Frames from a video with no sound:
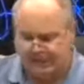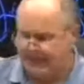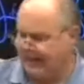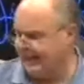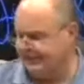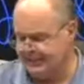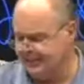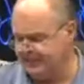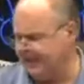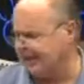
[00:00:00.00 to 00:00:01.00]
And
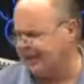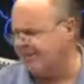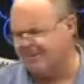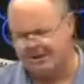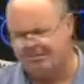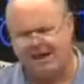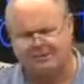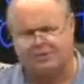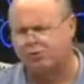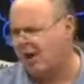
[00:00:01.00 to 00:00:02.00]
the economic impact
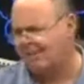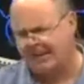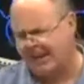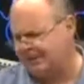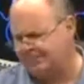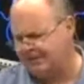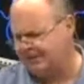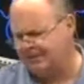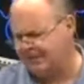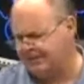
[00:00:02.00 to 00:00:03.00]
of crime can't be
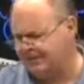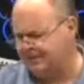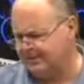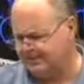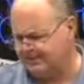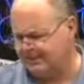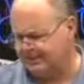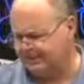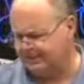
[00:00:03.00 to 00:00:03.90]
debated. It's